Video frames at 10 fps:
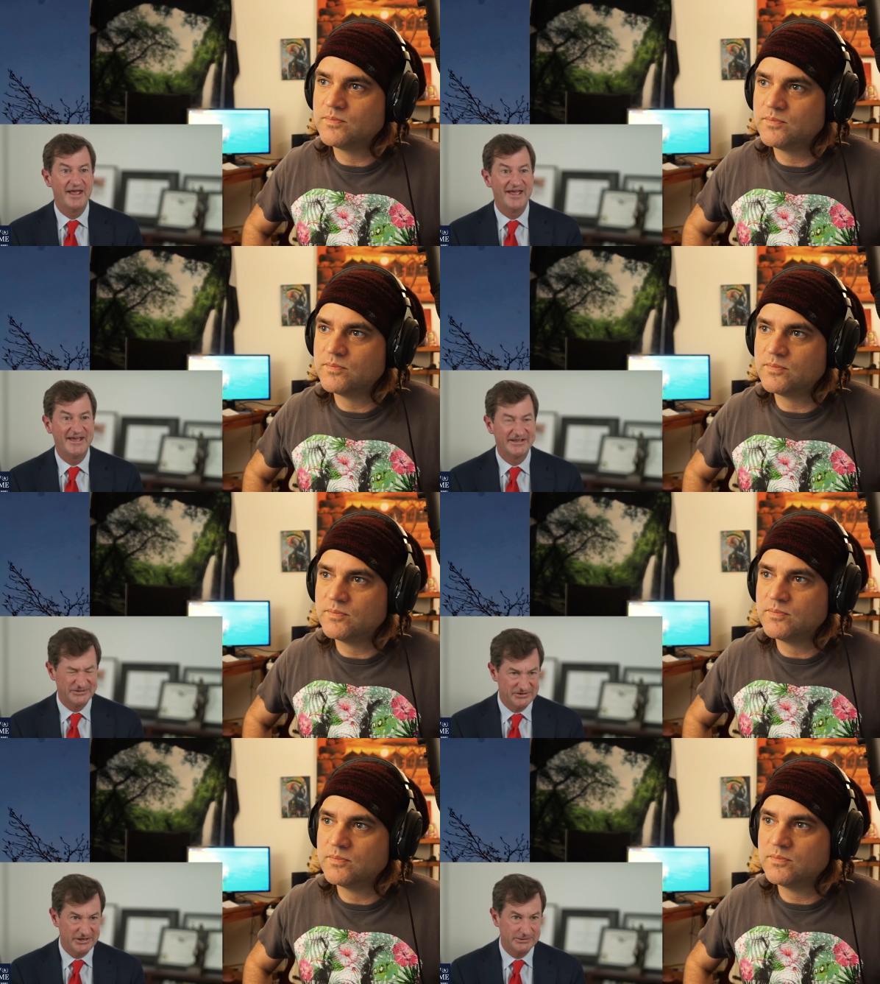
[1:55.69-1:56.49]

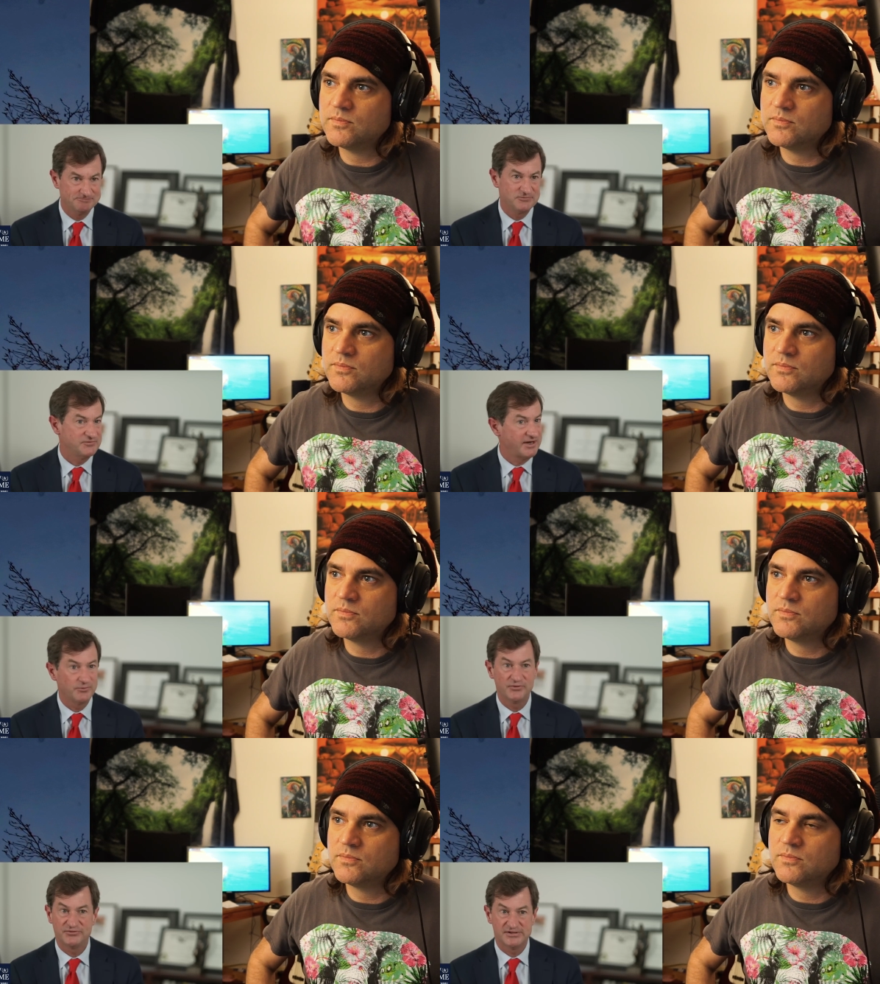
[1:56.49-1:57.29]
Speaker 1: And um, then
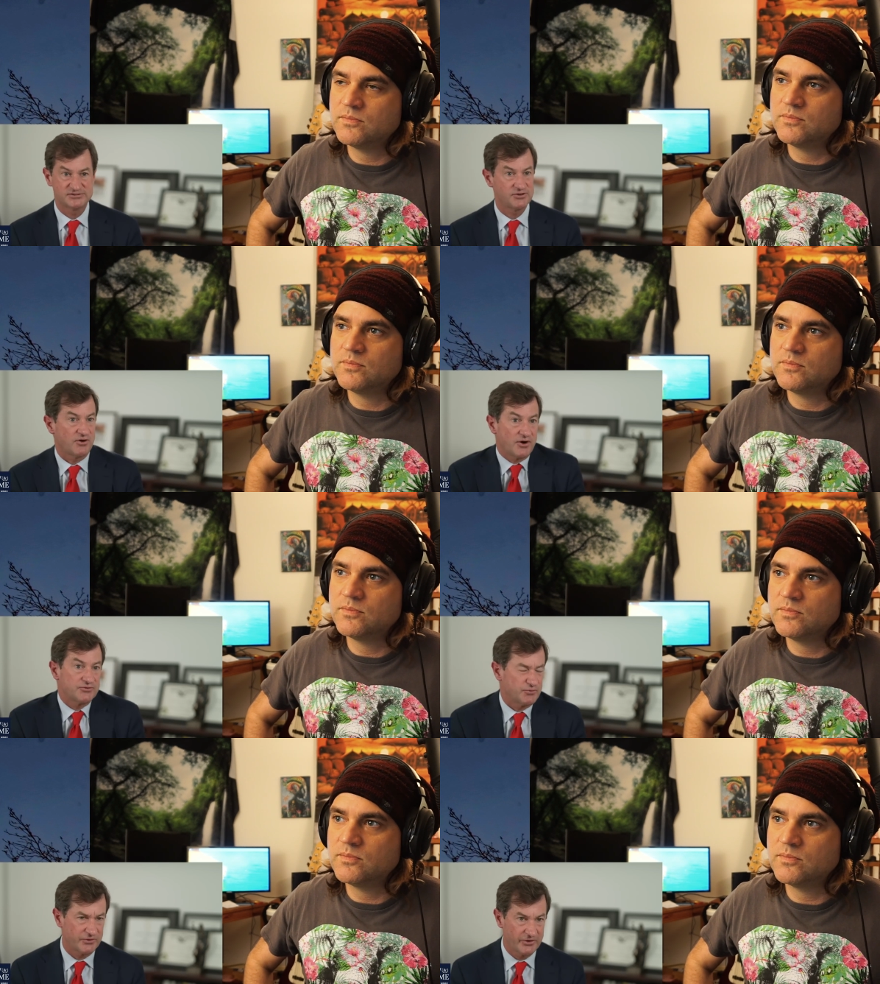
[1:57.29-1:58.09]
it was just our
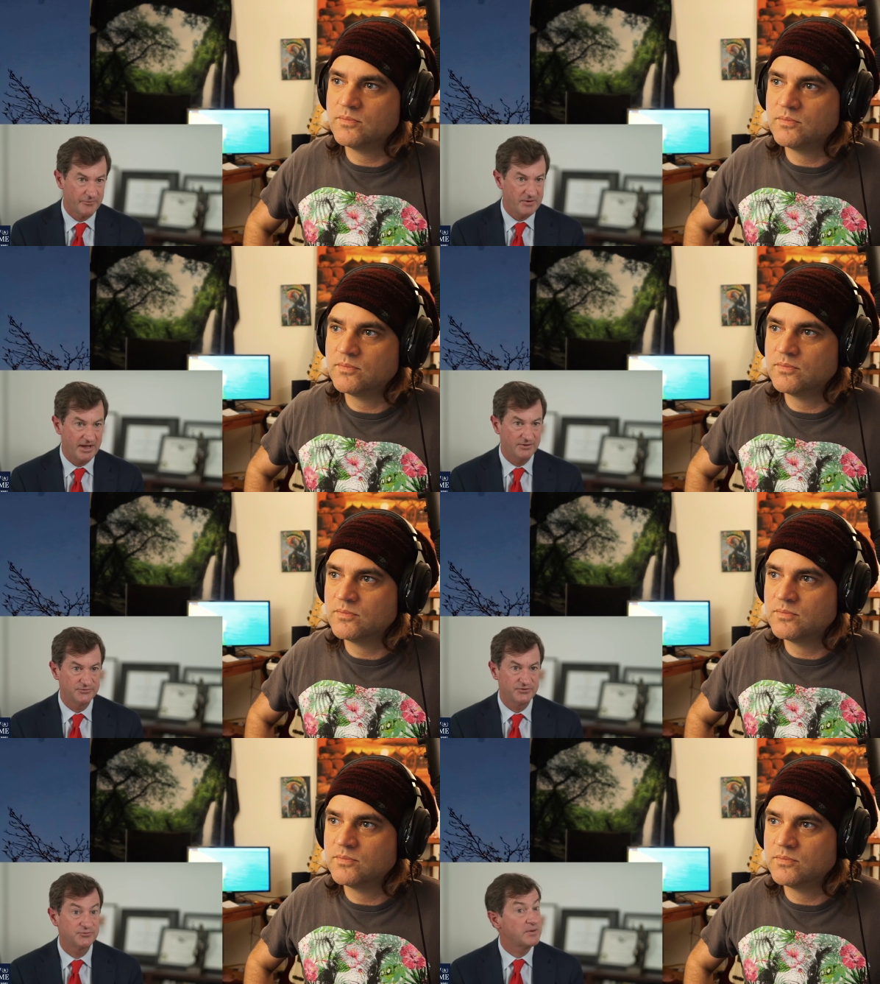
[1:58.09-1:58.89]
hearts were in our
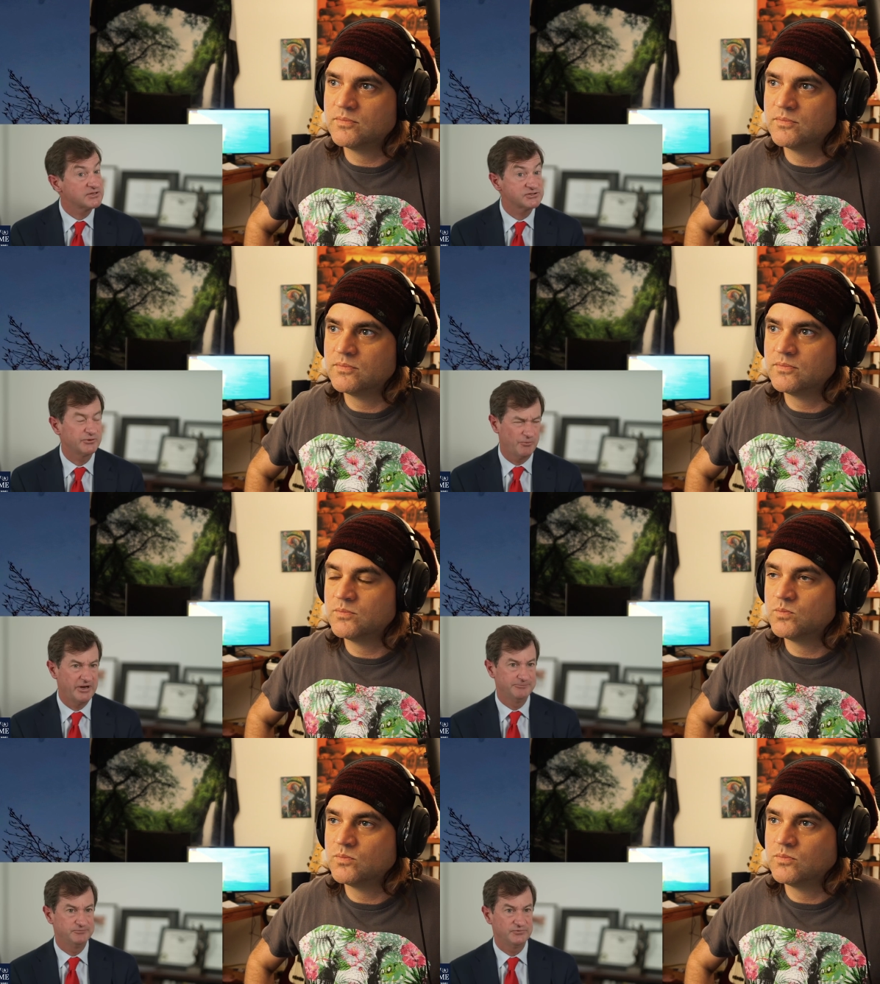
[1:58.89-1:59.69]
mouths, especially
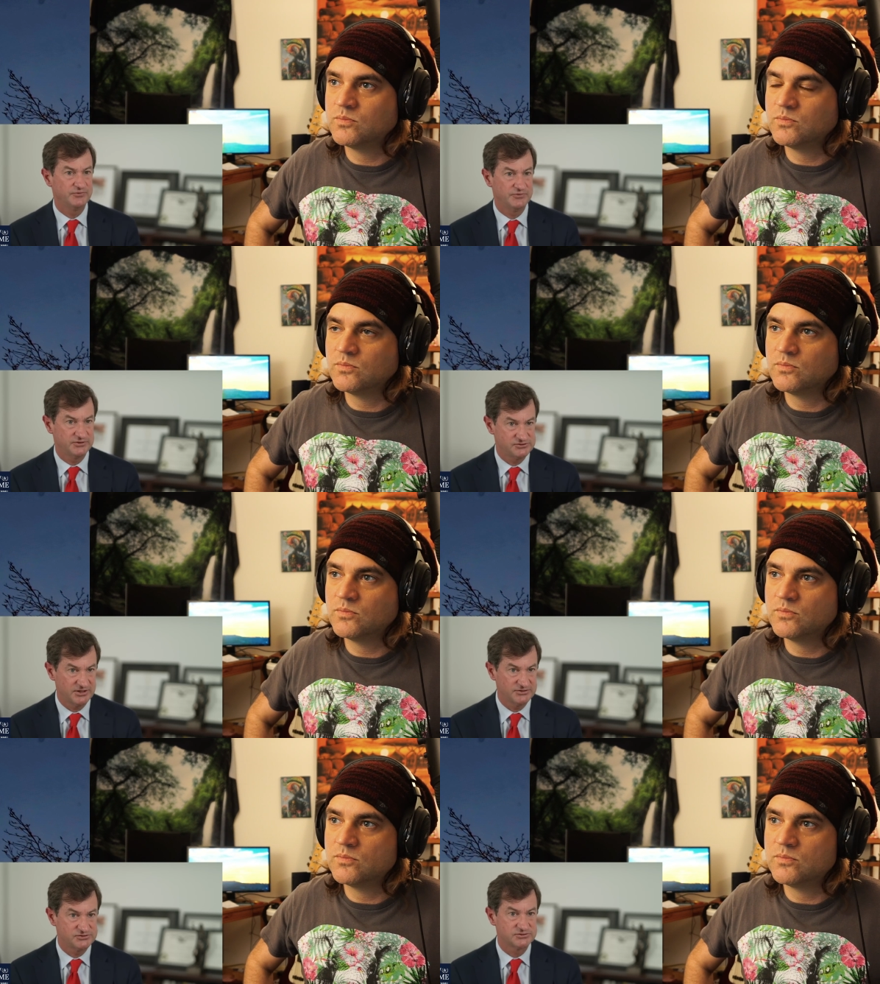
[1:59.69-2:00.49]
when the
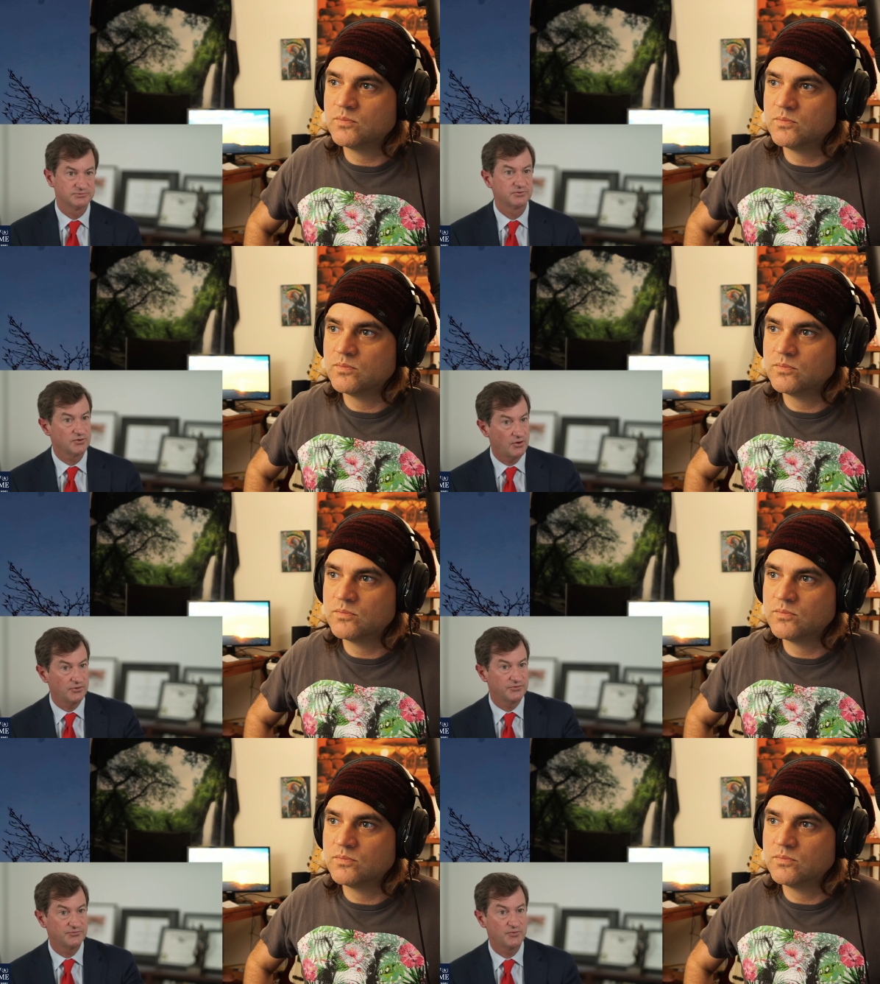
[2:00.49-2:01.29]
judge
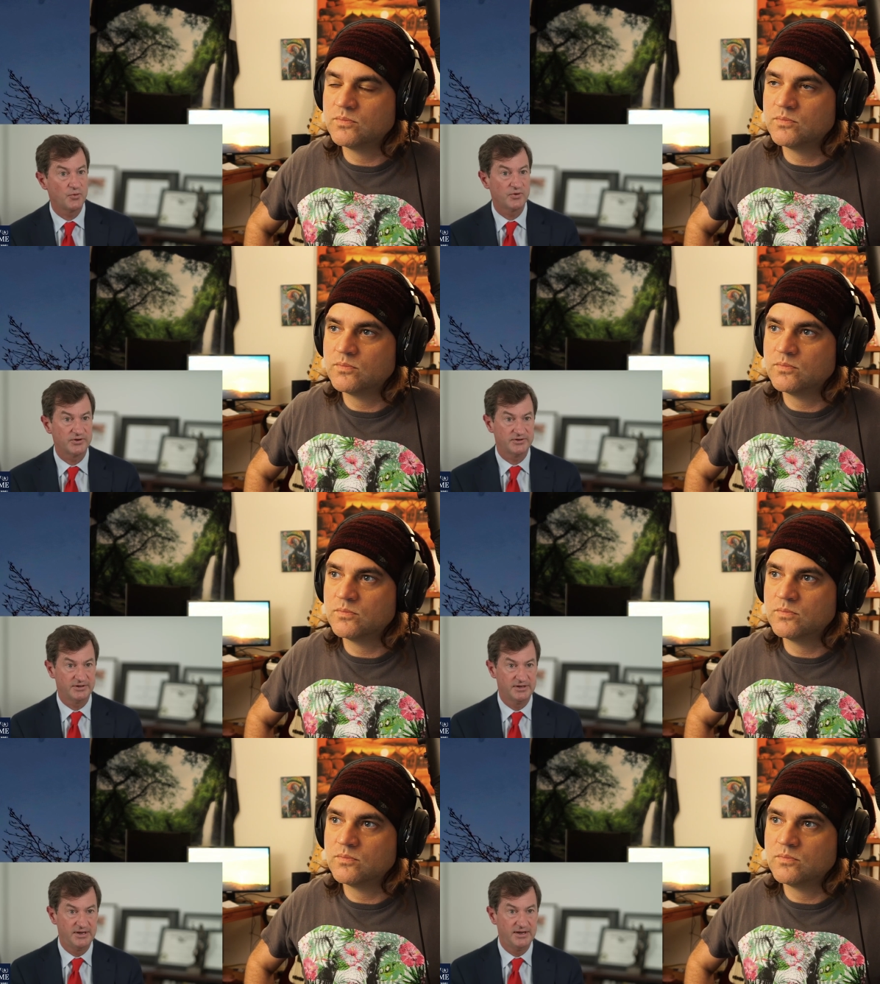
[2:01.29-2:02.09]
called us forward
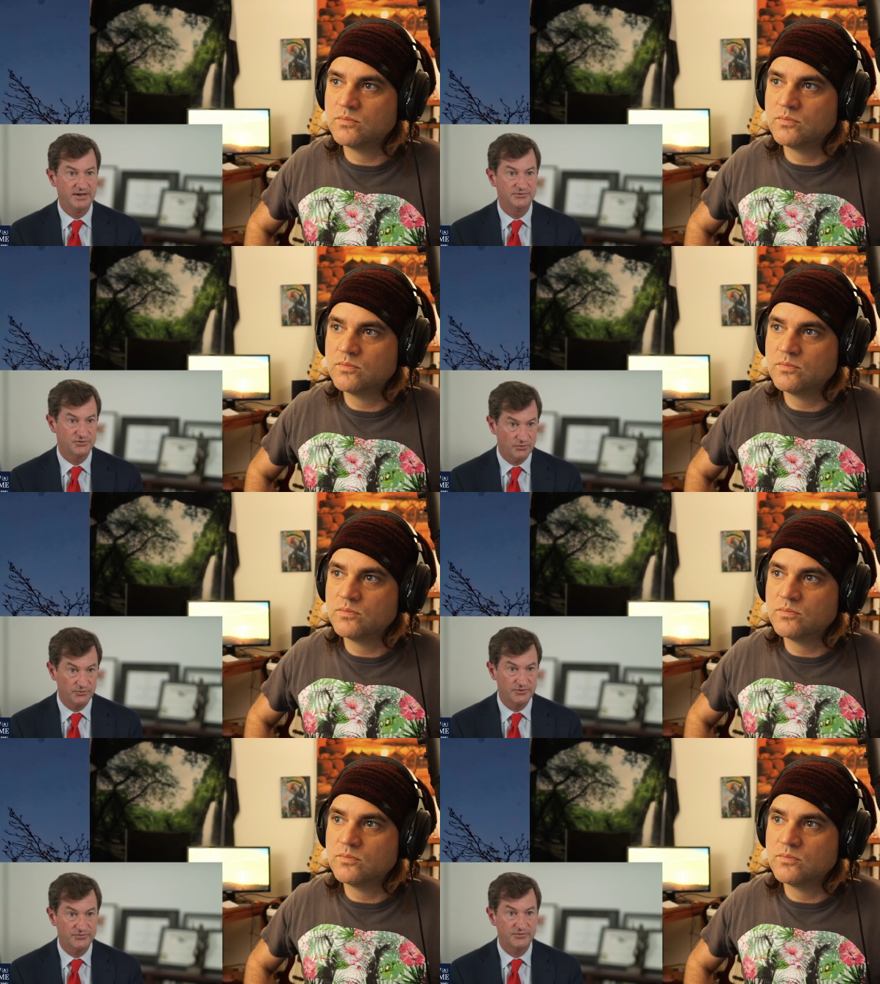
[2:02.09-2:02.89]
and
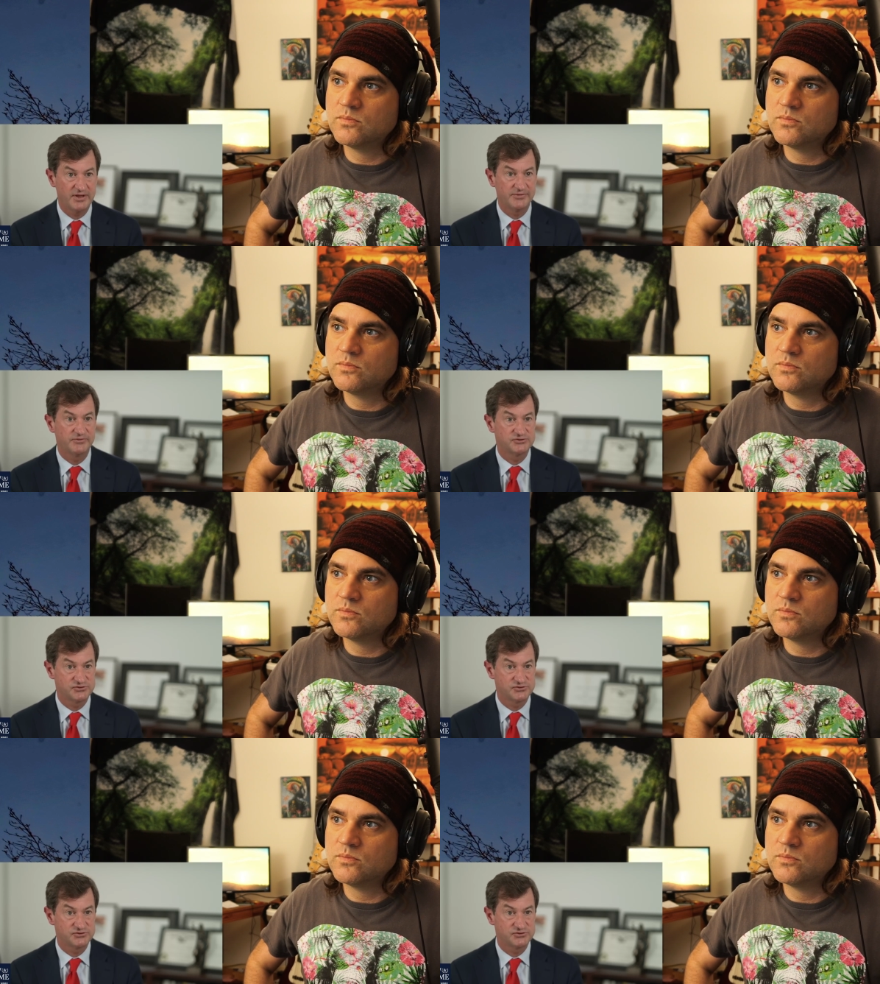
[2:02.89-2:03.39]
told us that the